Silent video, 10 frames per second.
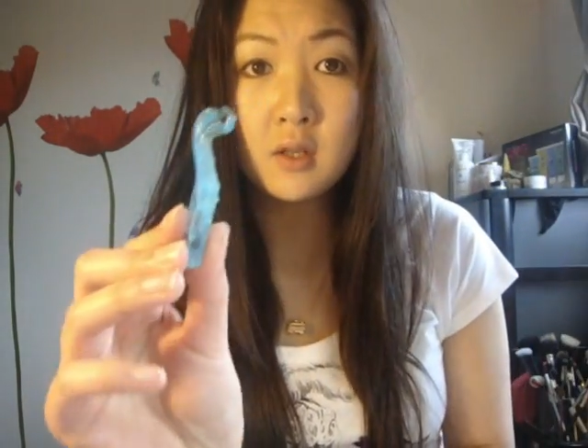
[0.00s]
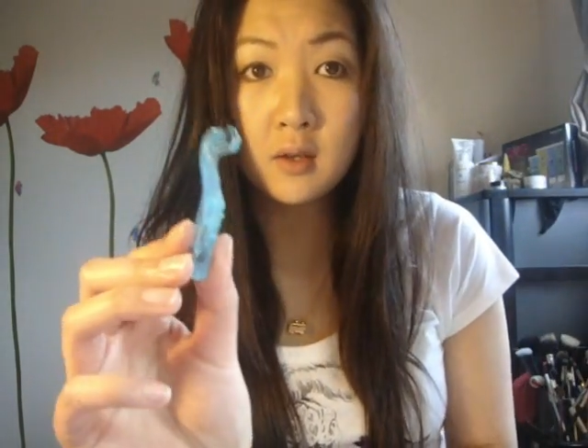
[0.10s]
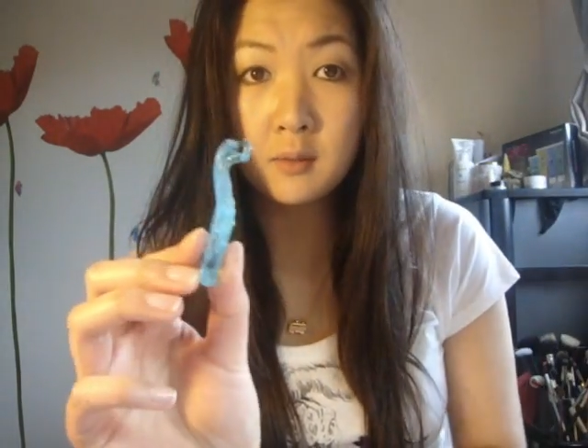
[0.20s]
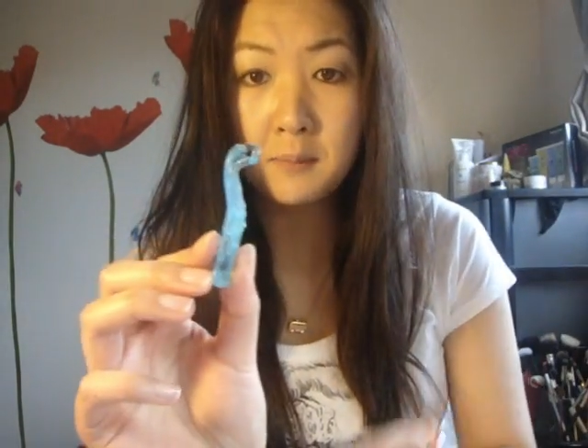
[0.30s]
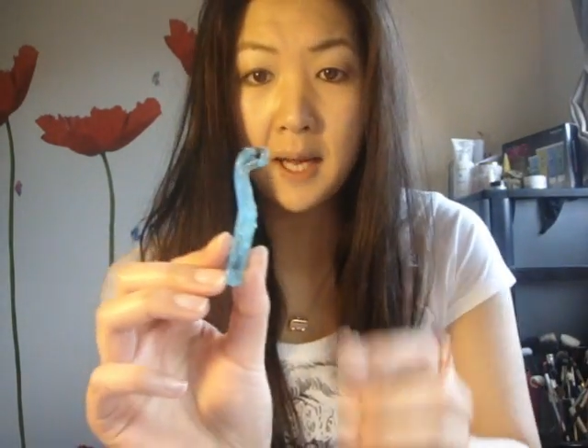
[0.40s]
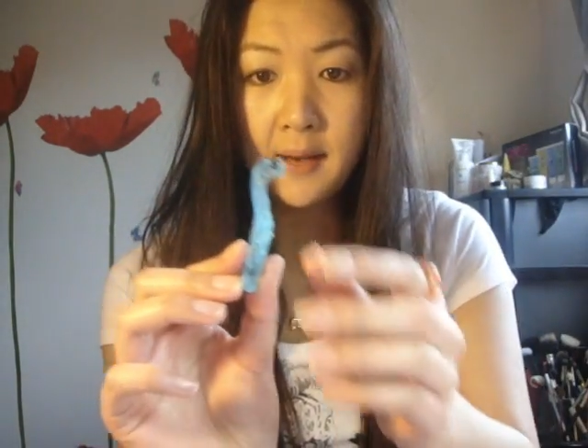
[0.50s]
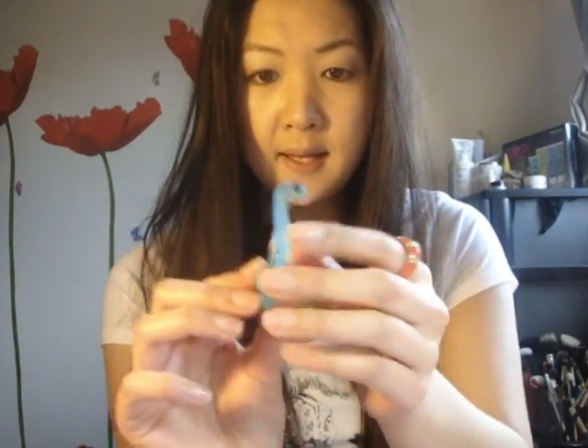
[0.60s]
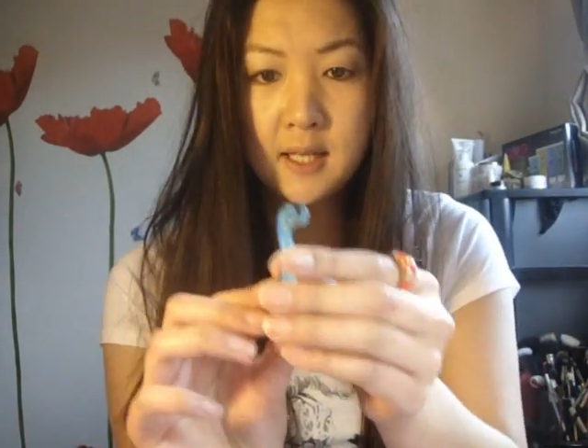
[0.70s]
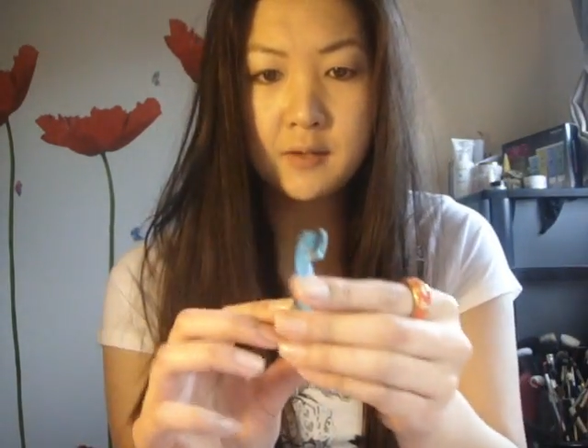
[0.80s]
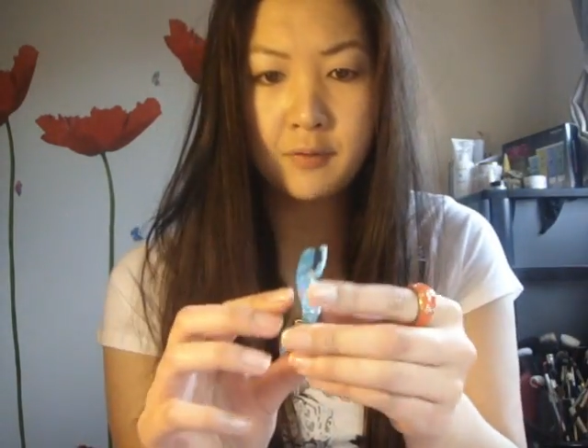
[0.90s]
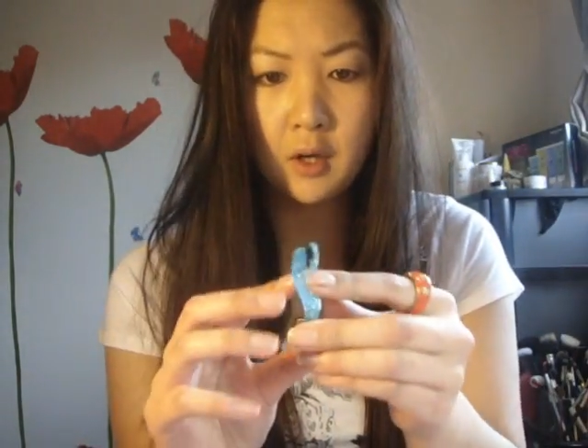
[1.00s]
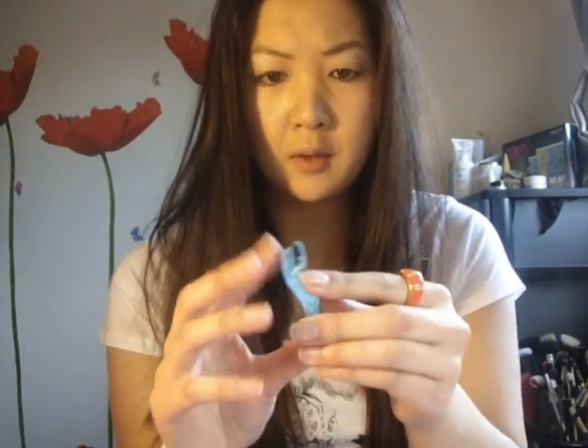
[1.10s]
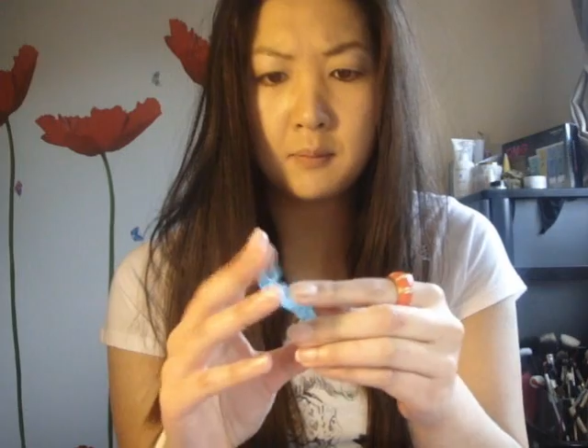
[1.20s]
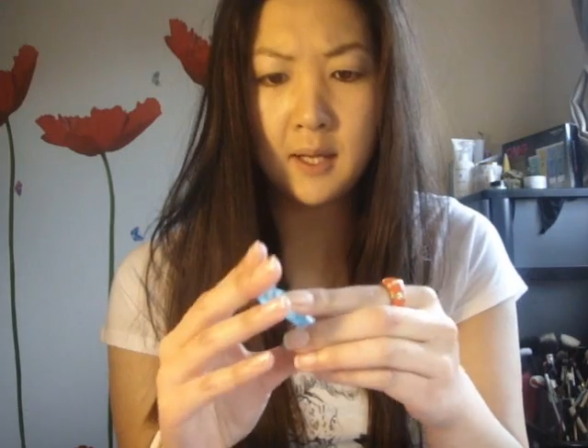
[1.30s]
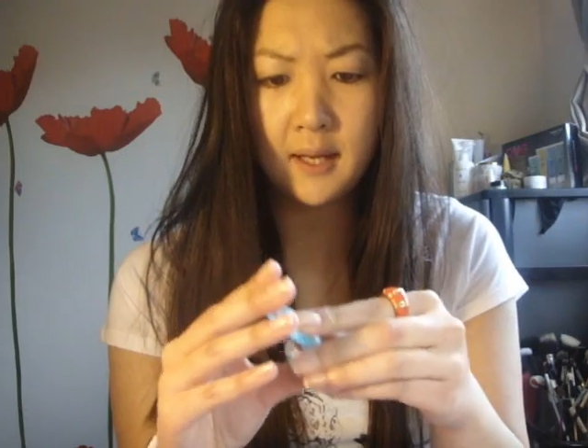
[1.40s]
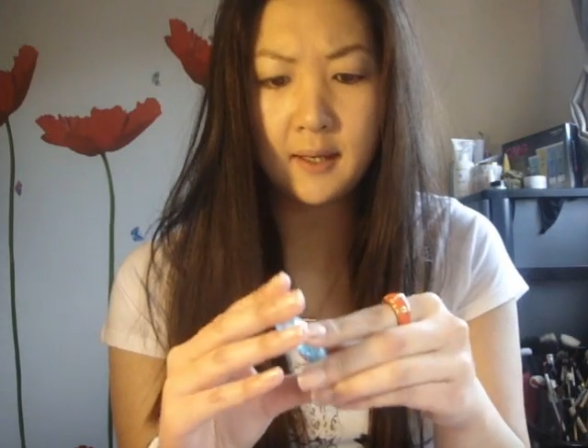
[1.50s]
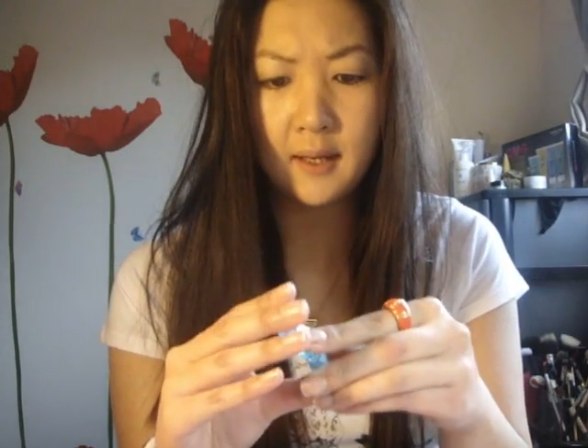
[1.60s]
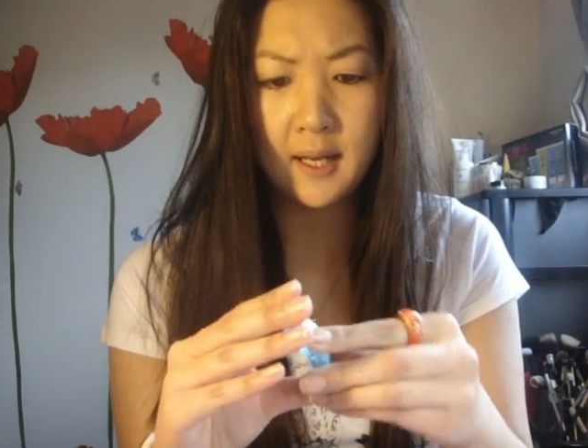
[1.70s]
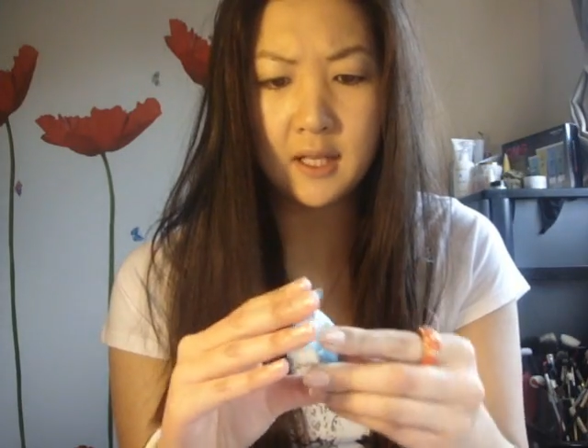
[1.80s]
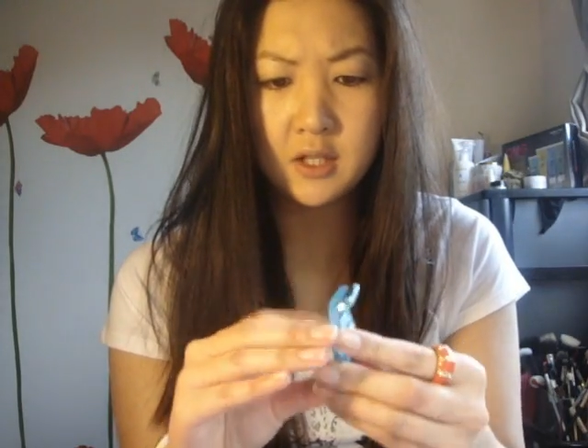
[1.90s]
You can buy these from
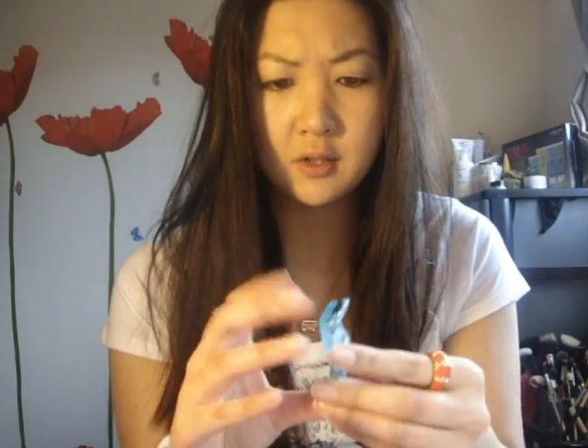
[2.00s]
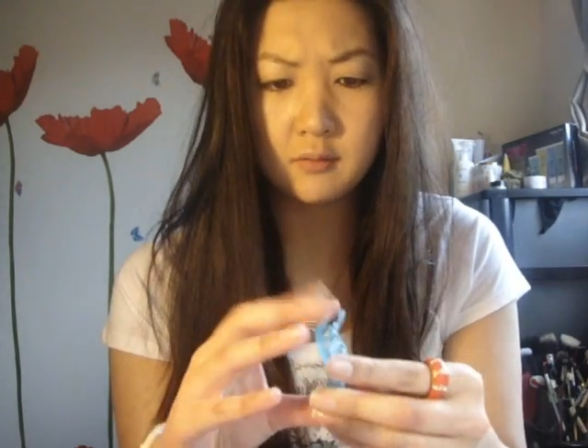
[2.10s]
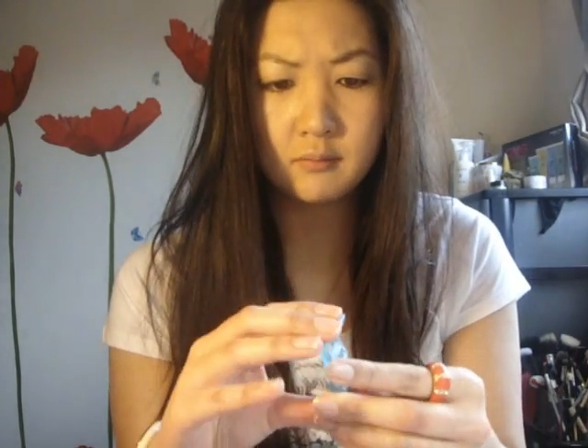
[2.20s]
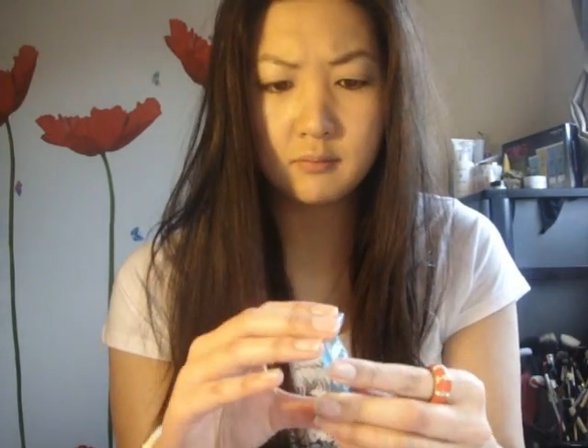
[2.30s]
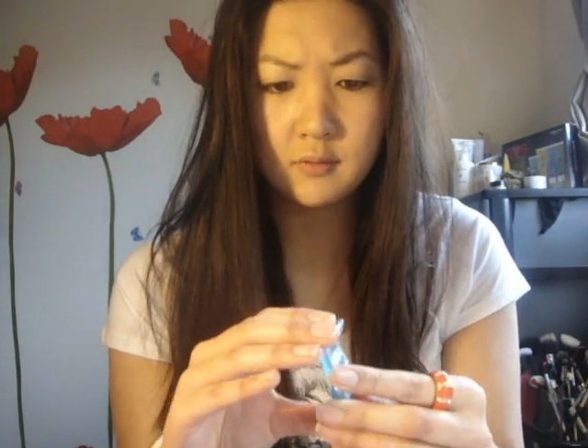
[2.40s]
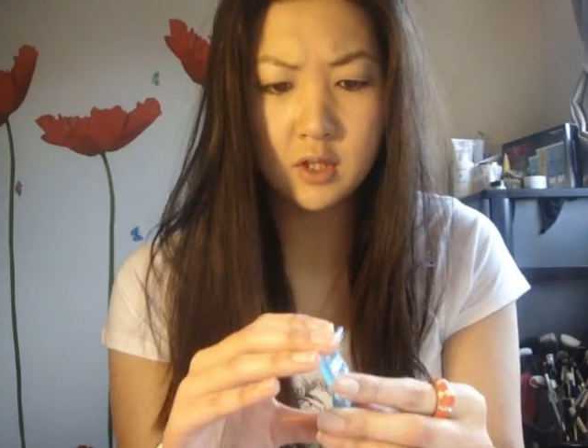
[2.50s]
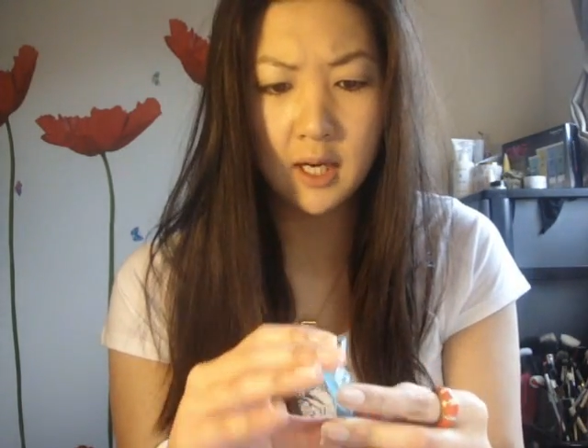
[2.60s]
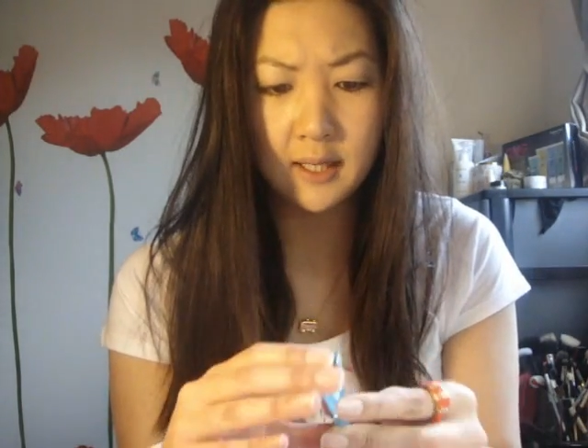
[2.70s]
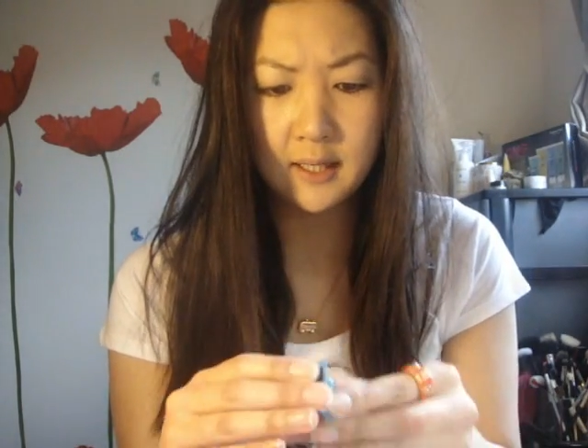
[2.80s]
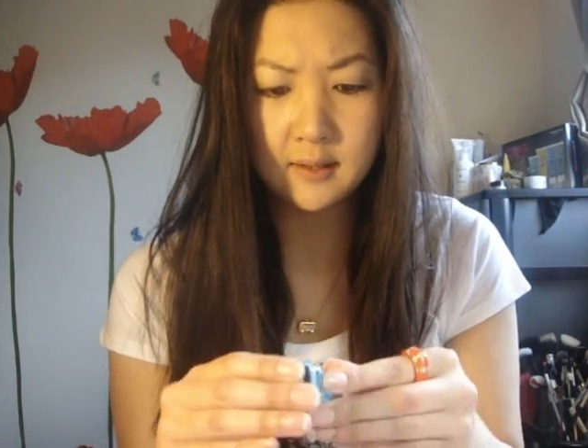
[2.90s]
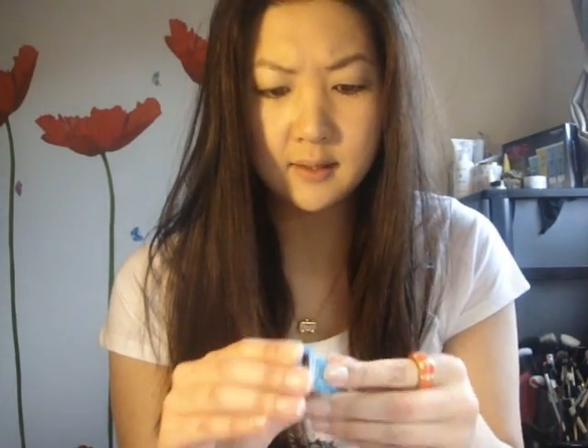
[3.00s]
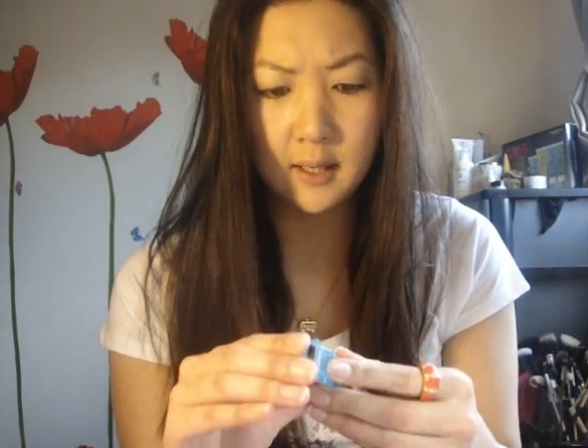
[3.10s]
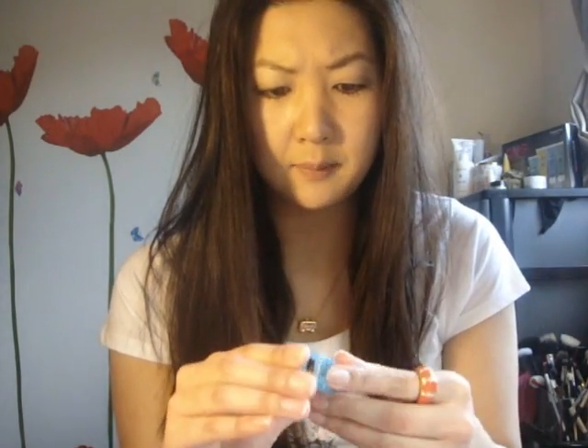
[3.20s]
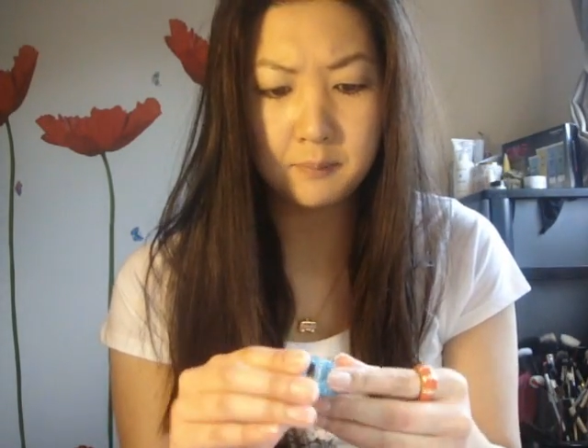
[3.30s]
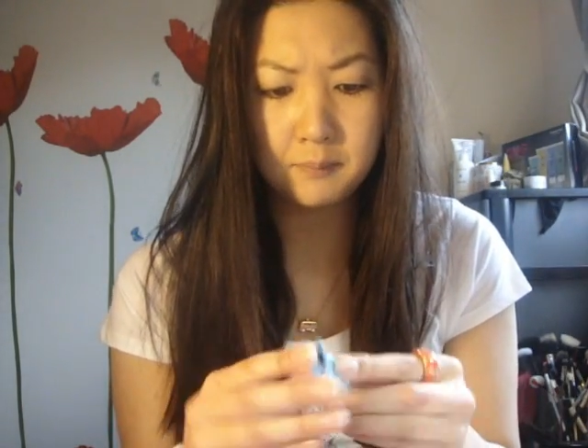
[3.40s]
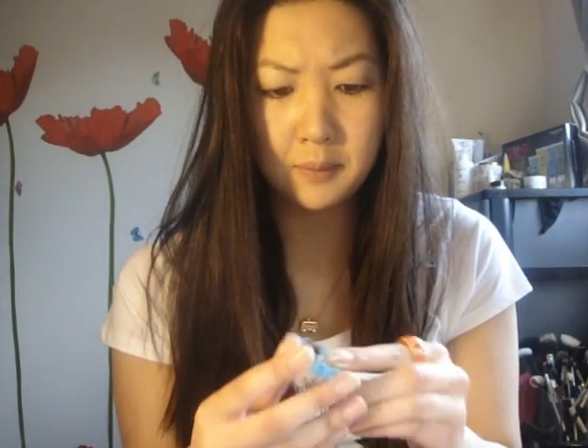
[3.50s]
like Asian Chinese type